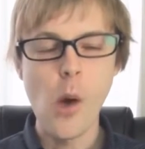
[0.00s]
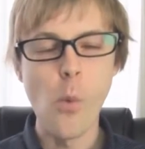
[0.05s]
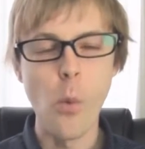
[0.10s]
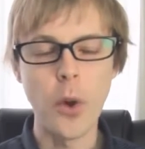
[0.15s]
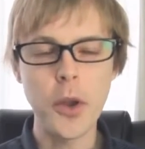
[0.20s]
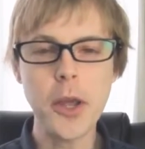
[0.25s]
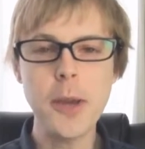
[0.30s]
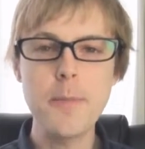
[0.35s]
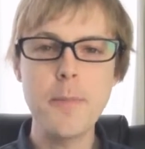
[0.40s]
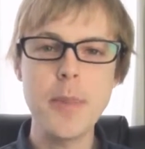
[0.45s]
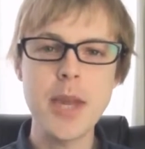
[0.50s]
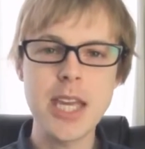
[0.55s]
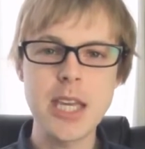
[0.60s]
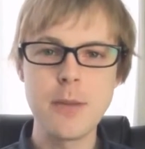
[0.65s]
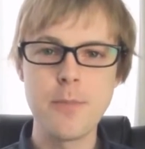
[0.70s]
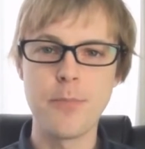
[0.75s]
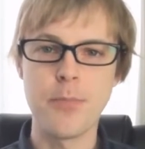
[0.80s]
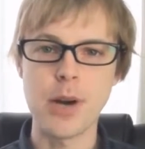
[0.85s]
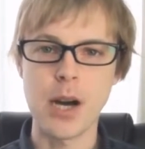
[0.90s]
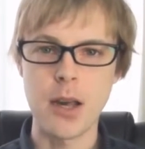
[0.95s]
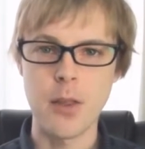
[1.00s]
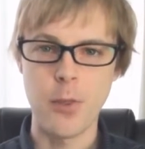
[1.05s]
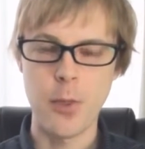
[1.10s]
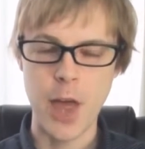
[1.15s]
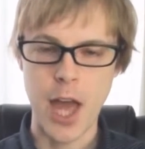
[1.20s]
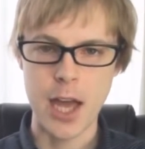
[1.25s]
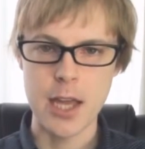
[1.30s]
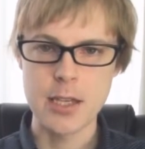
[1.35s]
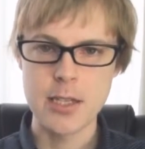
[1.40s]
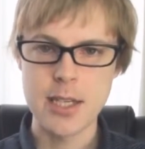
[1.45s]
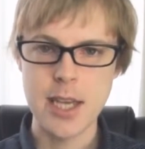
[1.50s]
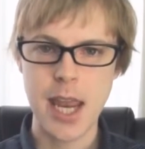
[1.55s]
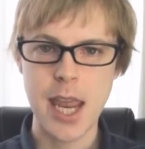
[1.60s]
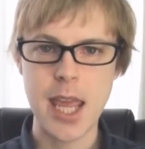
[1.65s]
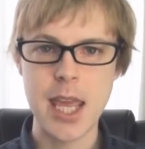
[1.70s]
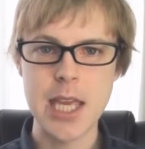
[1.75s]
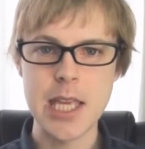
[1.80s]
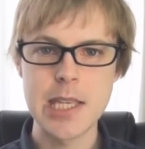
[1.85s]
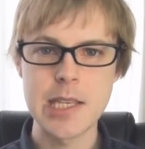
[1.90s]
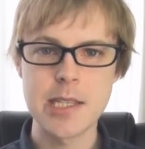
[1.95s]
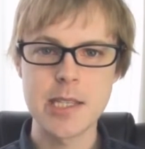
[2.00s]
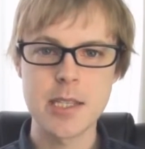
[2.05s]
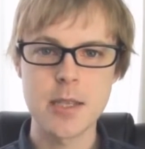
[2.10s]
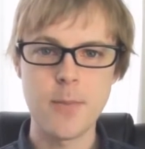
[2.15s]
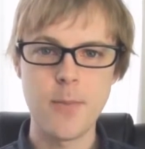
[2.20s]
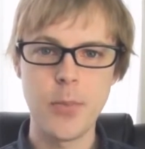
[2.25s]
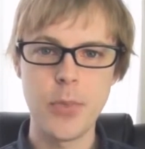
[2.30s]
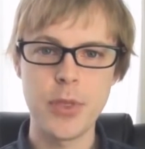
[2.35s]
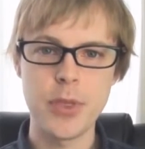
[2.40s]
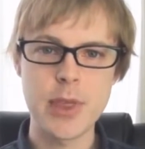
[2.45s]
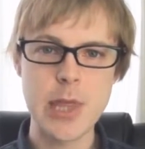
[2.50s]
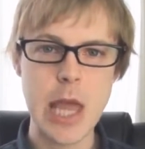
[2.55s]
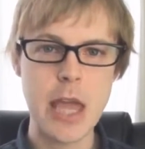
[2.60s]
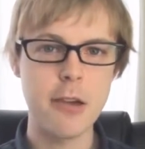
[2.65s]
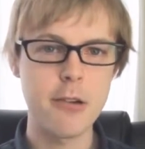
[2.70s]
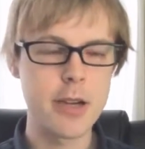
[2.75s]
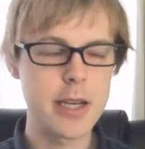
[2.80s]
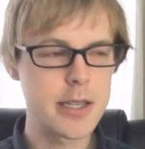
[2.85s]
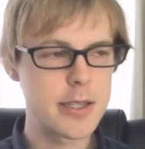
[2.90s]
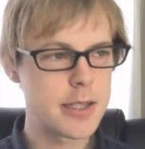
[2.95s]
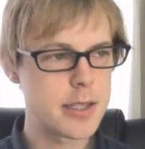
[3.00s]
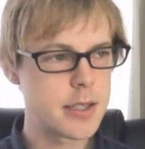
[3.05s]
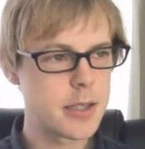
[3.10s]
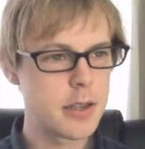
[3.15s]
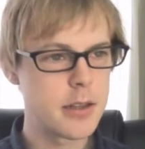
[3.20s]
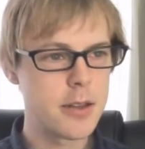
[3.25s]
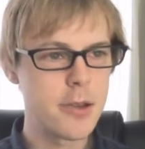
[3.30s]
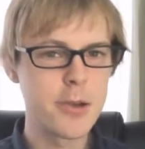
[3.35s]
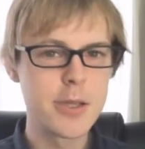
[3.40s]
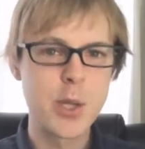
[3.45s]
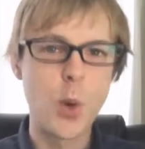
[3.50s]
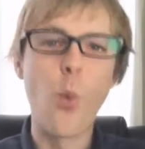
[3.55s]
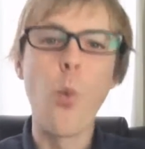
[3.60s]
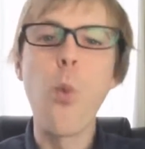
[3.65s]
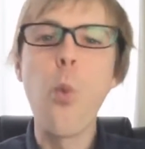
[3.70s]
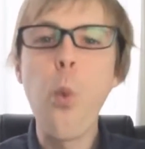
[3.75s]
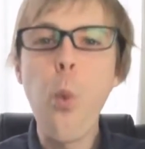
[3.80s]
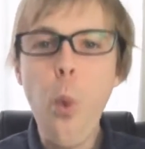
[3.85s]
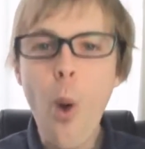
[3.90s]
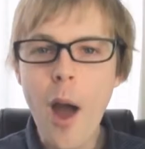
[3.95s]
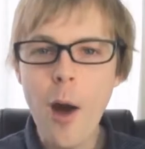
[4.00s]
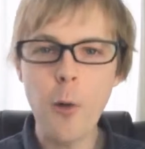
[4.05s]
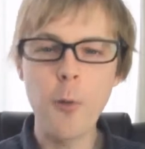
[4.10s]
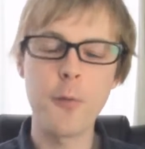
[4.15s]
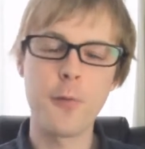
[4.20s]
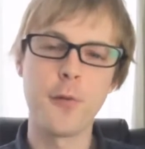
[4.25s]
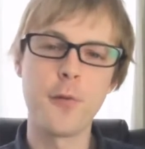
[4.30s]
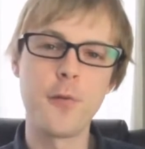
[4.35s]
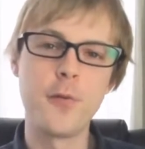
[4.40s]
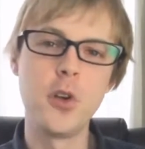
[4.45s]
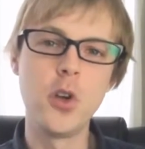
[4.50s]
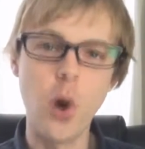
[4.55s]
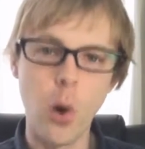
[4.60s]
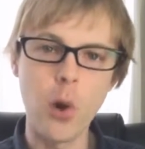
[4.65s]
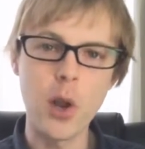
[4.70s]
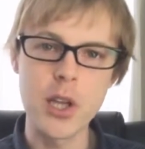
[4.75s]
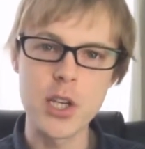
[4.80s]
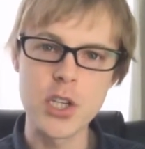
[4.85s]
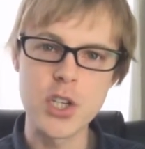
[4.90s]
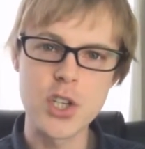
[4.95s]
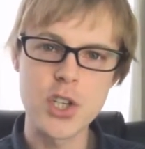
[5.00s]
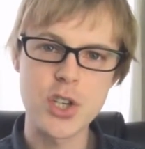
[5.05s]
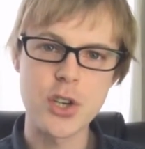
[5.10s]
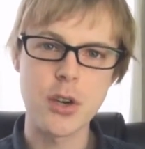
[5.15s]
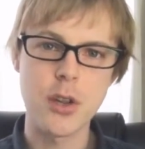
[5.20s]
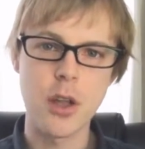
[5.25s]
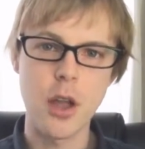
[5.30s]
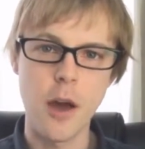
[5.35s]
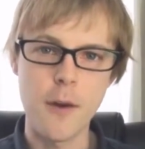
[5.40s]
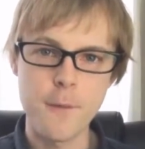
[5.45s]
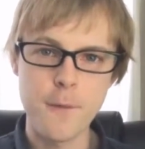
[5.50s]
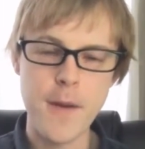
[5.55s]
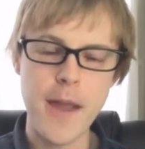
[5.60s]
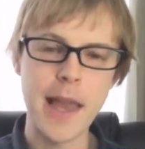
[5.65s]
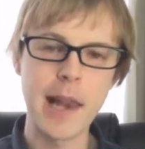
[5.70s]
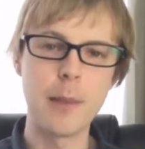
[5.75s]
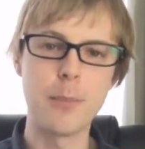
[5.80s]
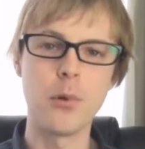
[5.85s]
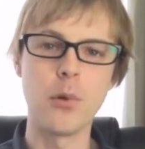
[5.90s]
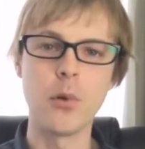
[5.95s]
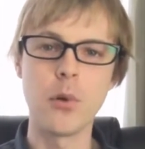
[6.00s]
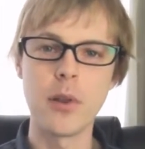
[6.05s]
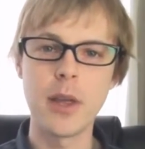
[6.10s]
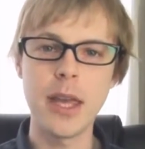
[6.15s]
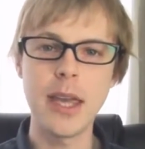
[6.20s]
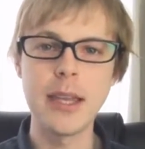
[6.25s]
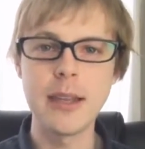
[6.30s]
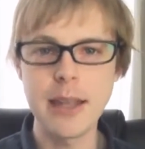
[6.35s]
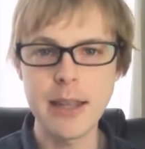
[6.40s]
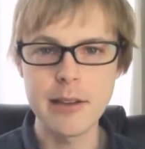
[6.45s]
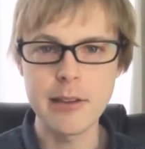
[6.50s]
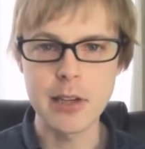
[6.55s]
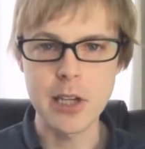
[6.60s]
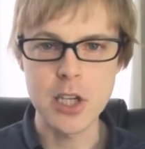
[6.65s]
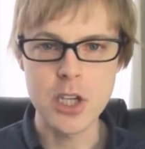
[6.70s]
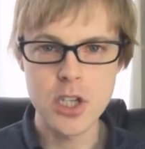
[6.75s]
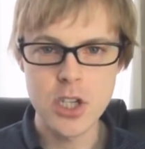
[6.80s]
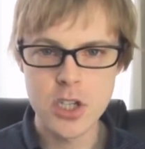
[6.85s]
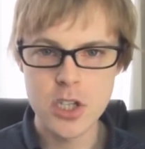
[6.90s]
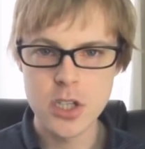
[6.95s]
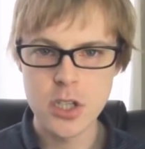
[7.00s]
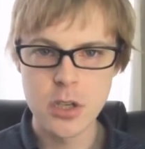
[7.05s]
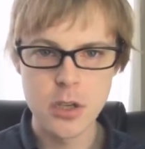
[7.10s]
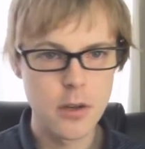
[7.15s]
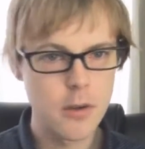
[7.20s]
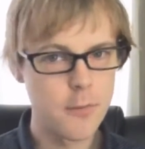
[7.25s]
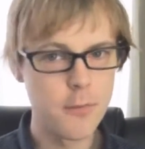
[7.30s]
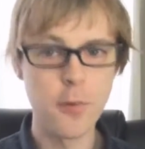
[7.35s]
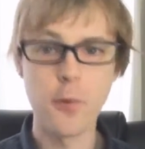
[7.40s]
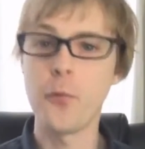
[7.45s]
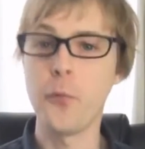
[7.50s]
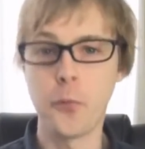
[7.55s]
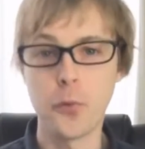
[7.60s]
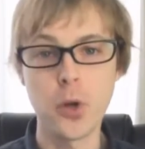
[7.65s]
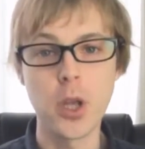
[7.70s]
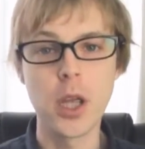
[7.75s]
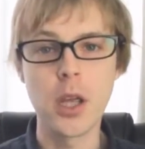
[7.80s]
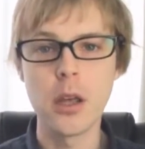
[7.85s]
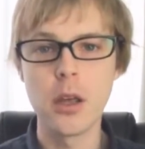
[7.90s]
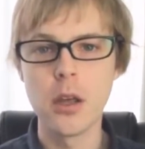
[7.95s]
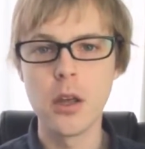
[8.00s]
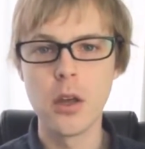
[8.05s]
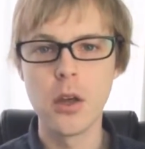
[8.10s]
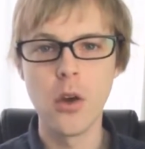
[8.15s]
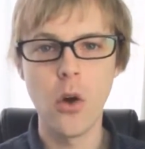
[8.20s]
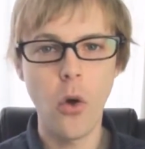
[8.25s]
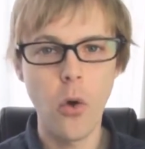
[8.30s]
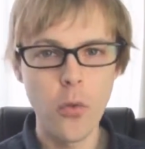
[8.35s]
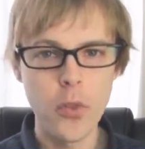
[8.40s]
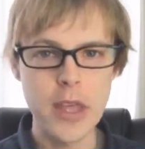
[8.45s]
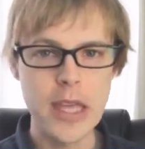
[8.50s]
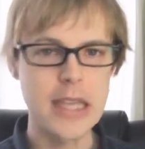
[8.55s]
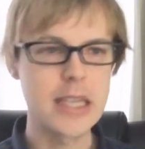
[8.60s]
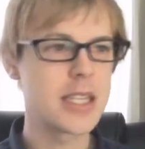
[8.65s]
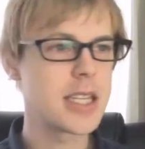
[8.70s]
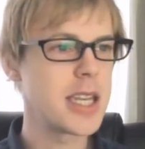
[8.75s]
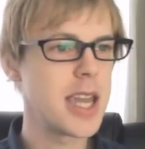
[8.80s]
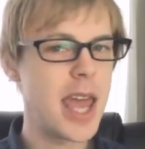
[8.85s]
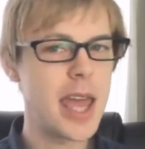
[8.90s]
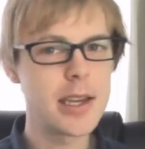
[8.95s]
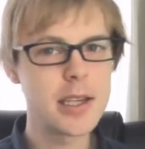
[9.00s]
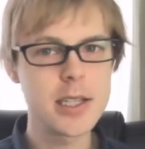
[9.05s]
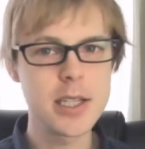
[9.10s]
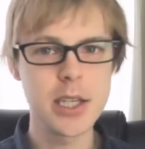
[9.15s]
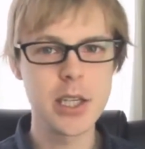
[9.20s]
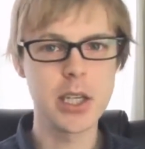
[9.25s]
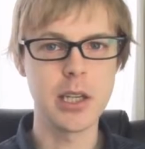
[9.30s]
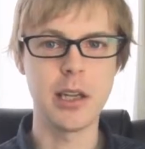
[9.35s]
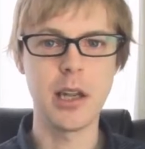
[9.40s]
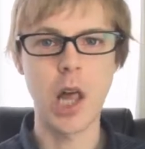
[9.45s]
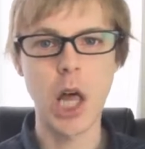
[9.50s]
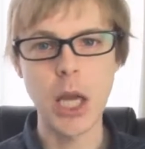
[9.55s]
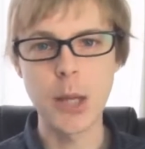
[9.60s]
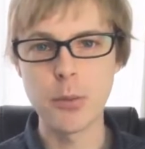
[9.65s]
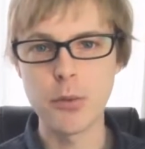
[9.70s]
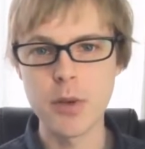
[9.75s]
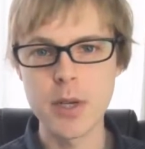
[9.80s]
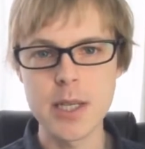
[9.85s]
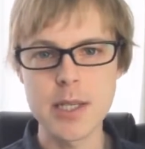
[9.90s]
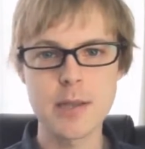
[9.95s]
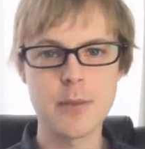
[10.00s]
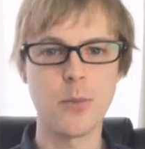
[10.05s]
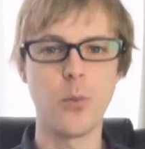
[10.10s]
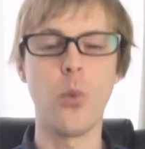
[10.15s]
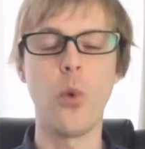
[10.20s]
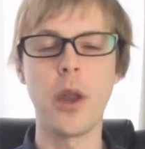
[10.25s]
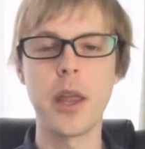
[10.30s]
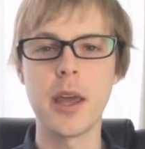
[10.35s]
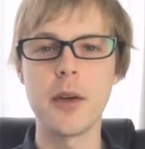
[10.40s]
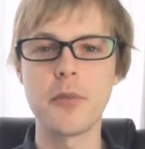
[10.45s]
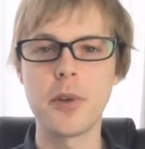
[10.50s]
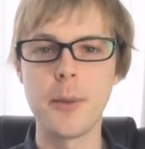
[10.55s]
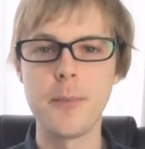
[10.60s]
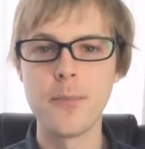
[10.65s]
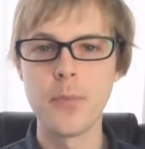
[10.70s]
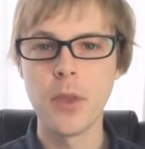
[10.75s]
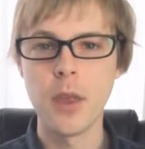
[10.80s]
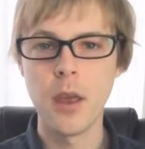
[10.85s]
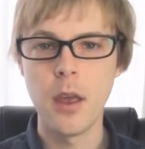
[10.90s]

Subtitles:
What I mean by that is there is a wealth of knowledge available in English for free, on the internet, in libraries, whatever.